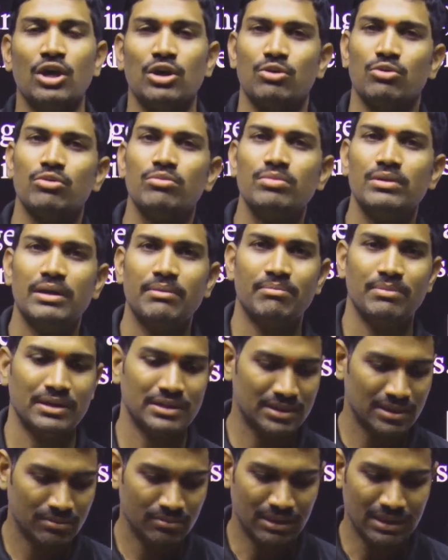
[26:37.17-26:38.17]
Room
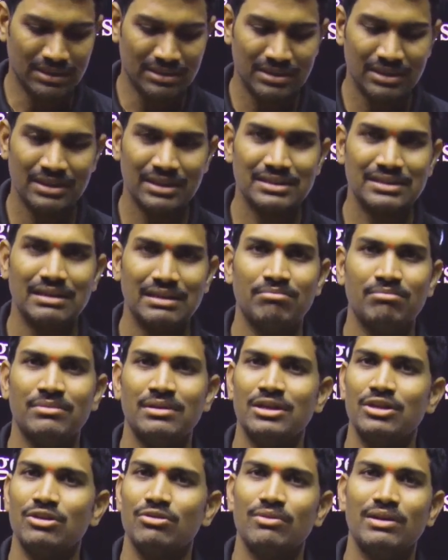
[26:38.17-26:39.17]
temperature means in the
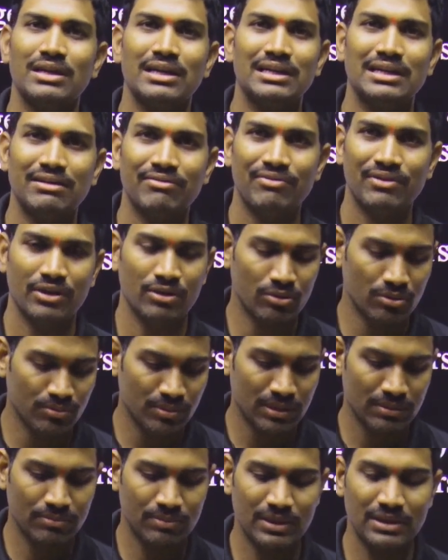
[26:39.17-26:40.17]
summer you will get different room
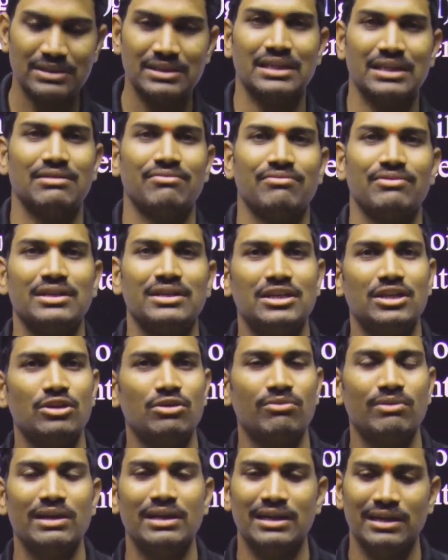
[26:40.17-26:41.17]
temperature, in winter you
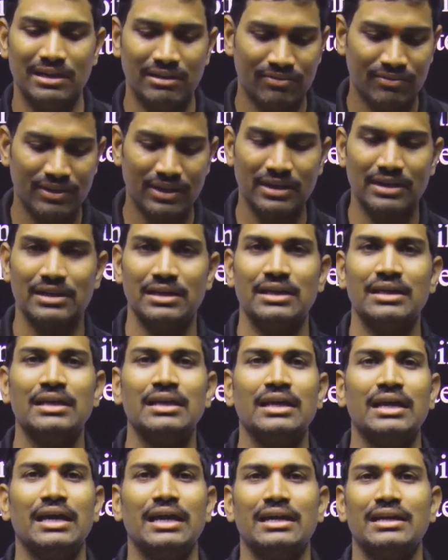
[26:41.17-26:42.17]
will get different,
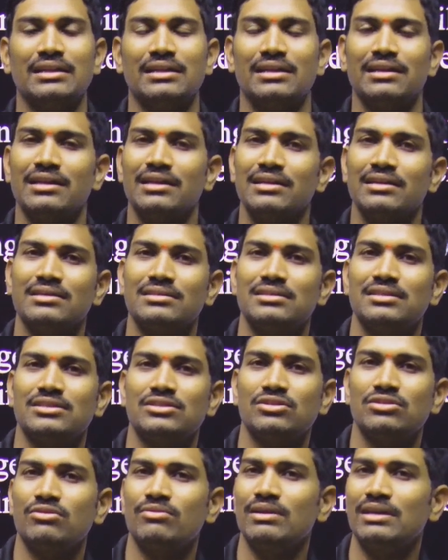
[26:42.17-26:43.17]
and in the rainy
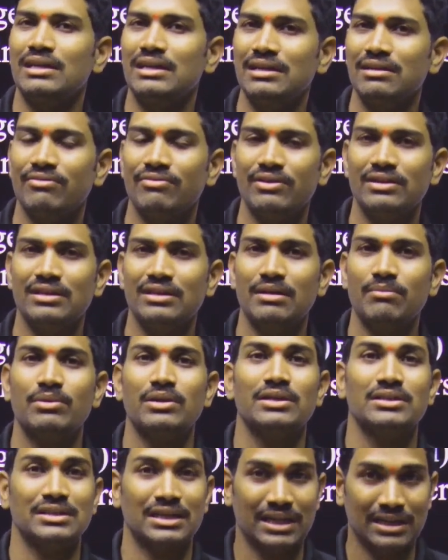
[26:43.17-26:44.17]
season you will get different
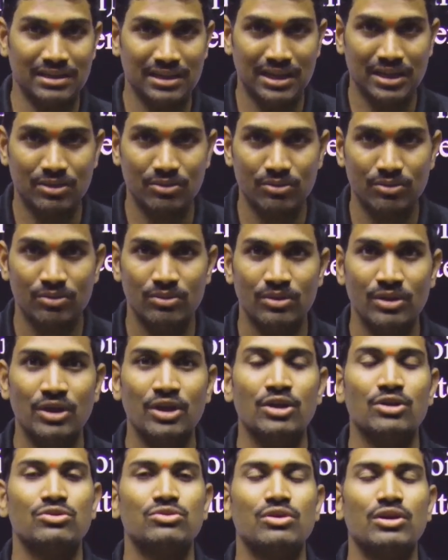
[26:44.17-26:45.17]
temperature, and that too.
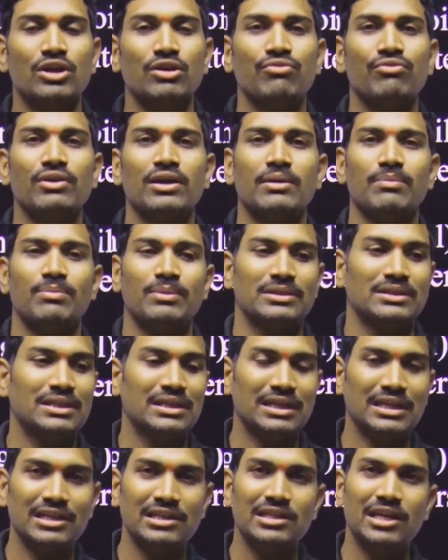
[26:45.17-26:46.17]
So if you are present
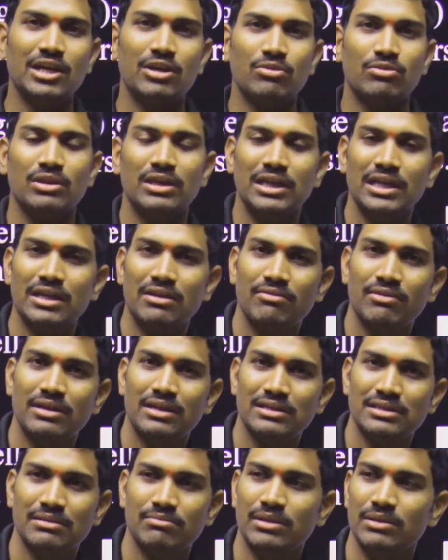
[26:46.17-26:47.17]
nearer to the equator,
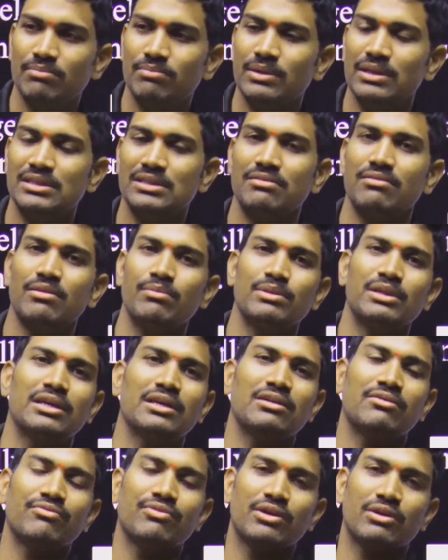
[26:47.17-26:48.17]
some temperature will be there.
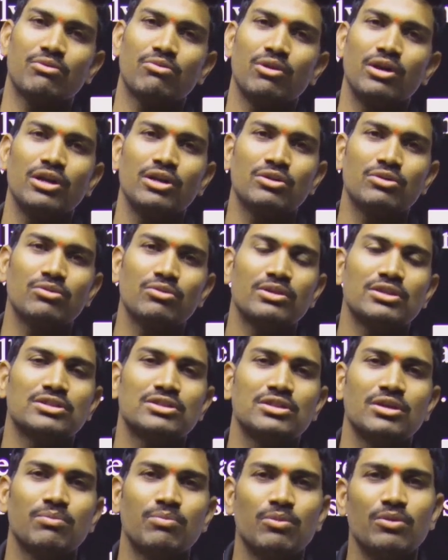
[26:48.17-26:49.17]
If you are going towards
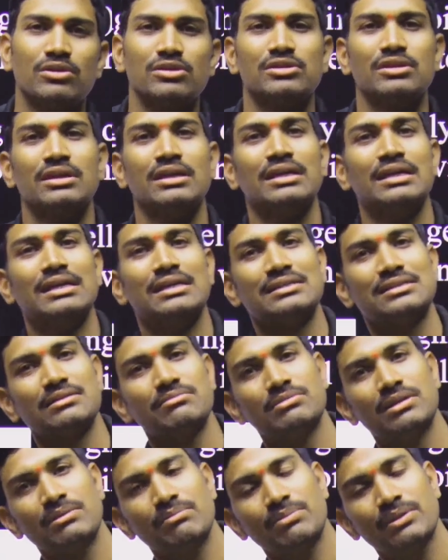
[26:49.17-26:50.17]
the poles, some
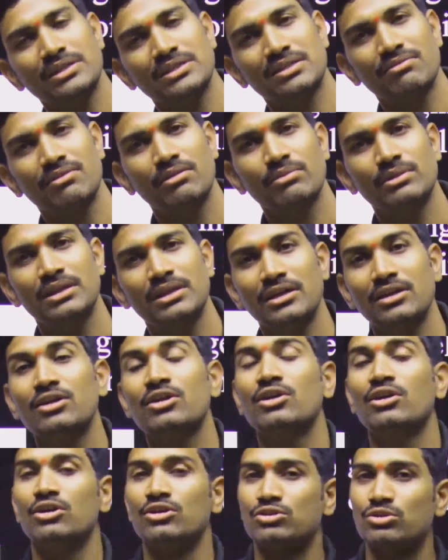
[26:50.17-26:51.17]
temperature will be there.
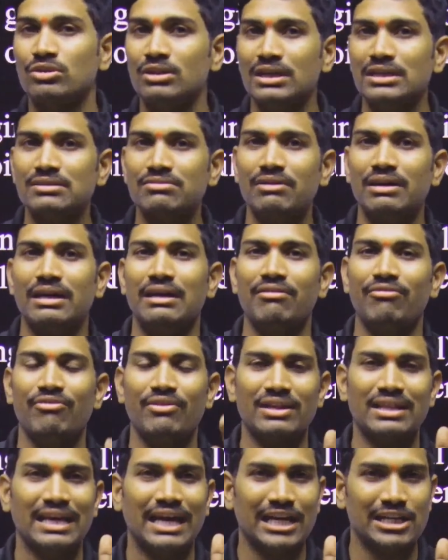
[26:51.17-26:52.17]
So that's why
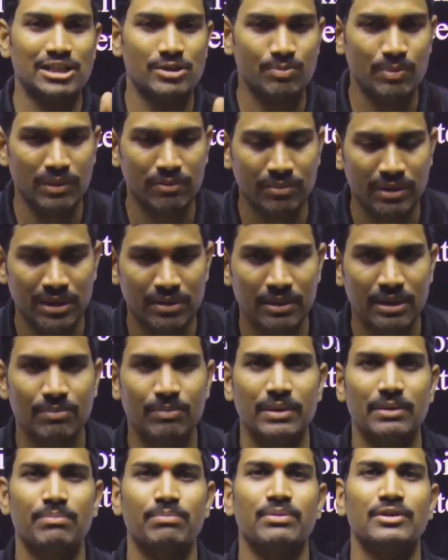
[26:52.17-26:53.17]
for the experimental
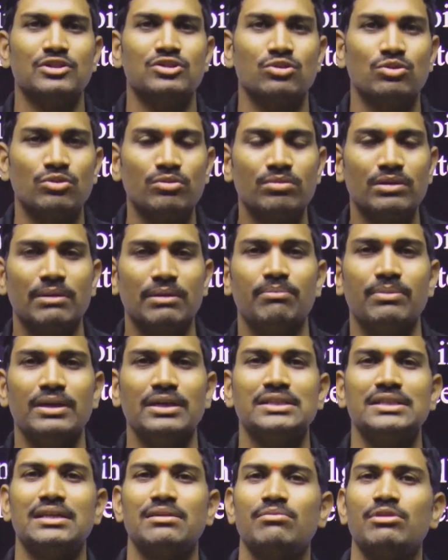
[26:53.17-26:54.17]
purpose, room
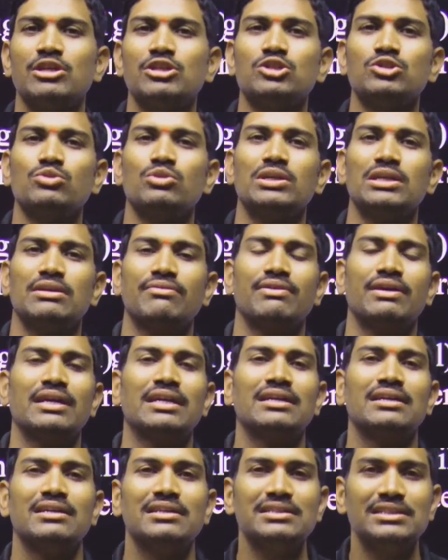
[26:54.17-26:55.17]
temperature means 25
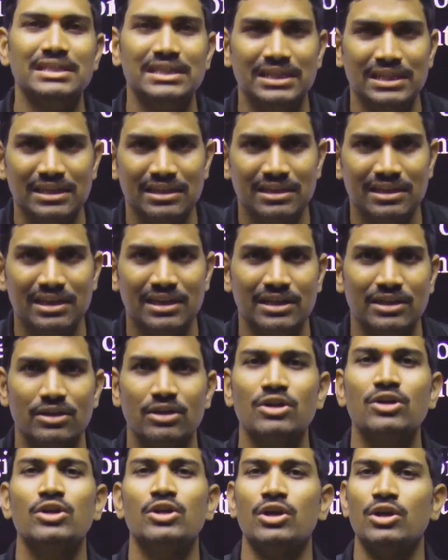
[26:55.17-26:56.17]
degrees centigrade.
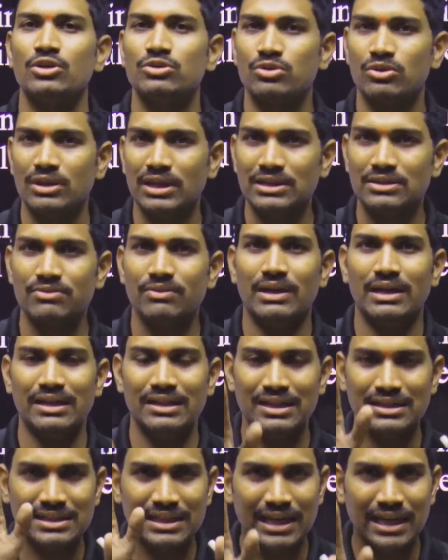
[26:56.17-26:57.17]
So that's why
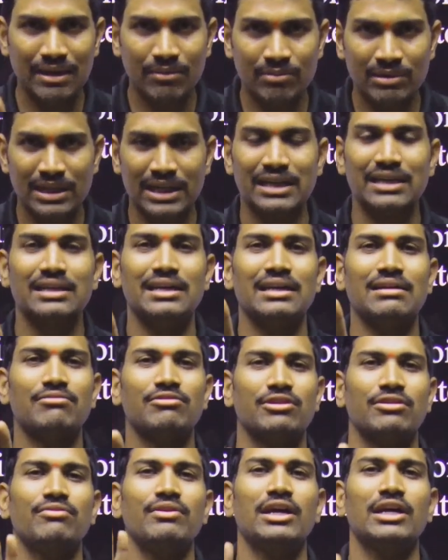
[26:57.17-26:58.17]
the same technical
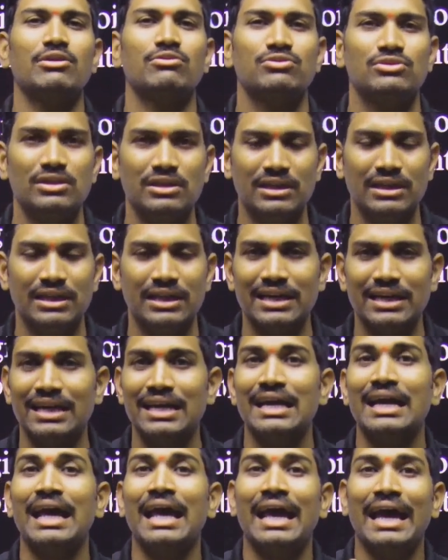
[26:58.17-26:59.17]
word we are using here.
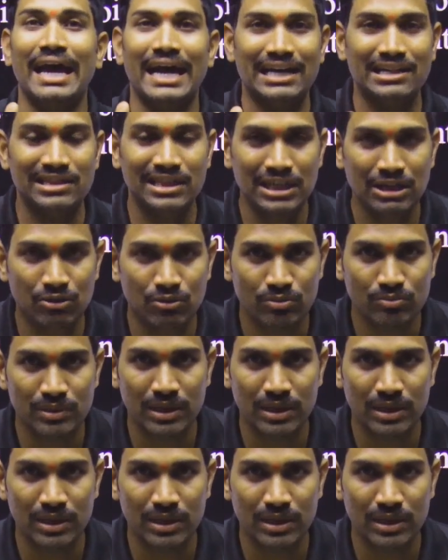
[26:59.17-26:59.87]
At the room